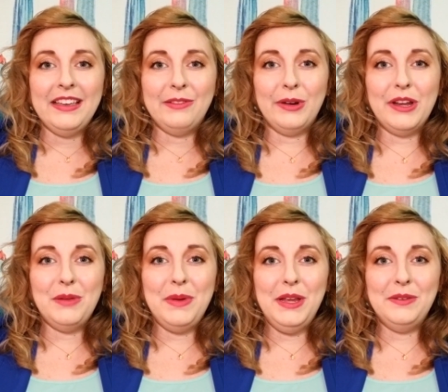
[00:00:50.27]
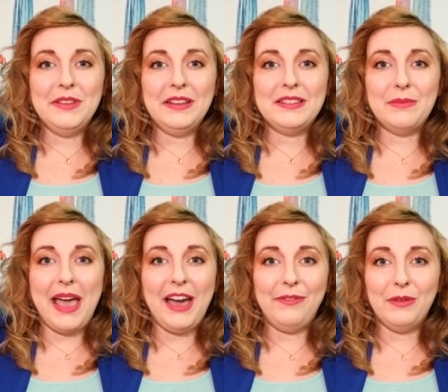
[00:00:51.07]
We're going to be using some
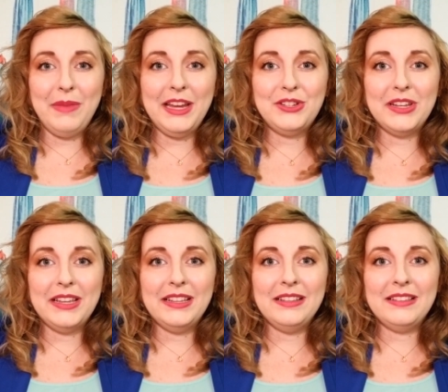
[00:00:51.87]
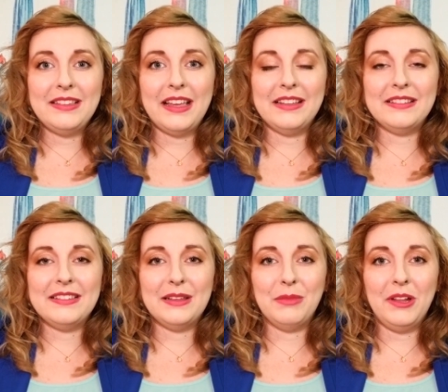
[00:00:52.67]
affirmations and
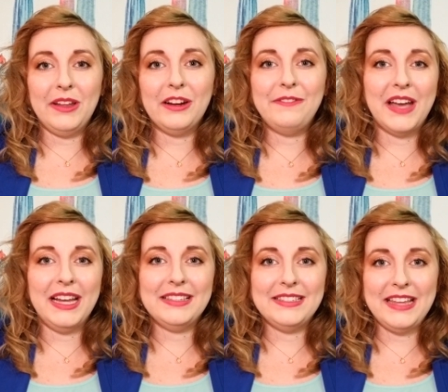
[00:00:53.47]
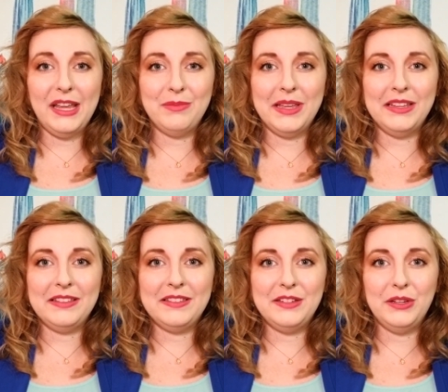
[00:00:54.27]
some clarifying
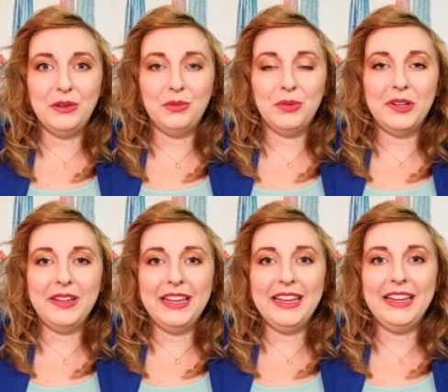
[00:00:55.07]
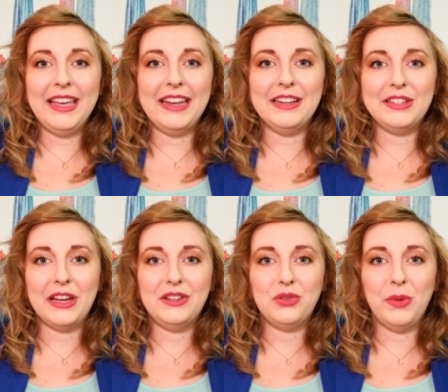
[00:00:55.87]
statements to really get in
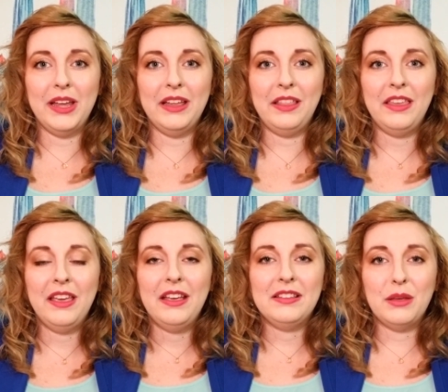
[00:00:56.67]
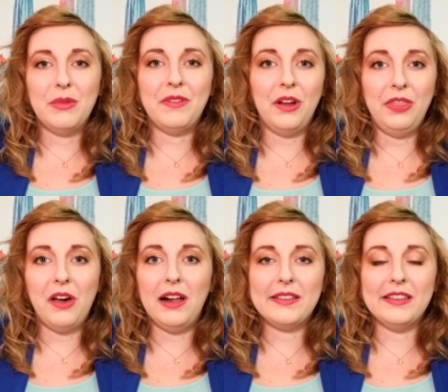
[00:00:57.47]
touch with some of our
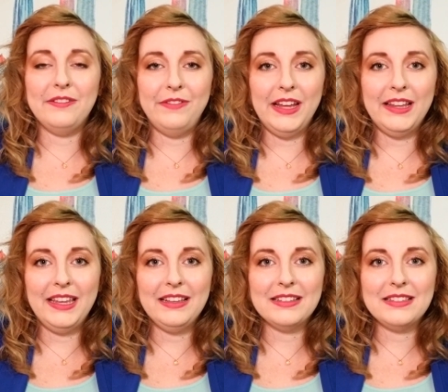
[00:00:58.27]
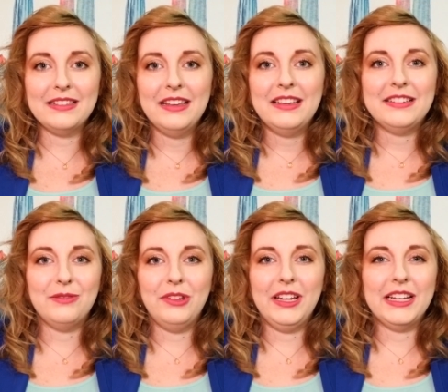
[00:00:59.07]
thoughts and feelings, to
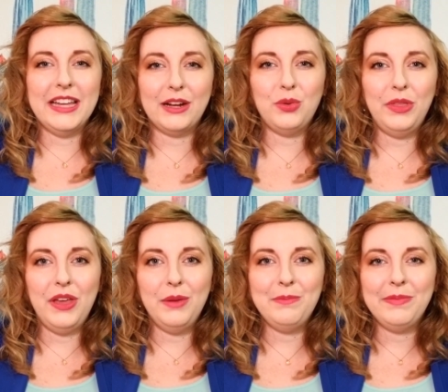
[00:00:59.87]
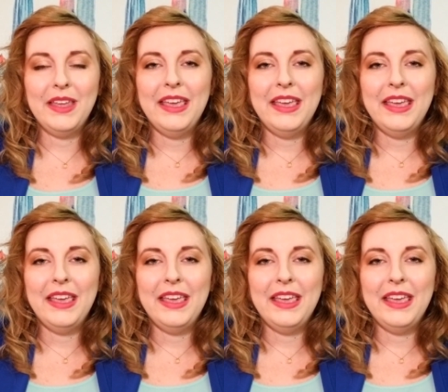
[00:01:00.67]
really connect with them.